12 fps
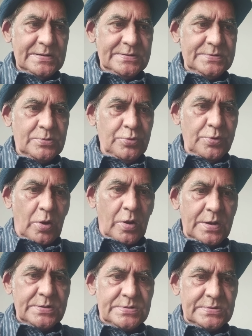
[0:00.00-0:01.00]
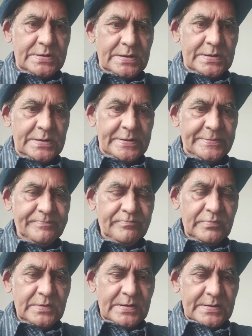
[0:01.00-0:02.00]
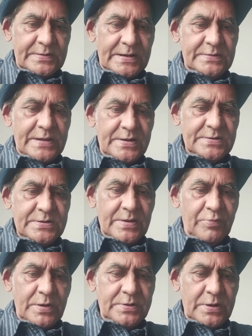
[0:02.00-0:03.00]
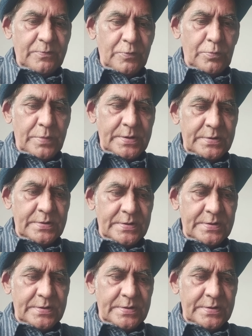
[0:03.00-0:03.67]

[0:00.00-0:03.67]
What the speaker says: It's a good horse. Then there is a Wonder Woman,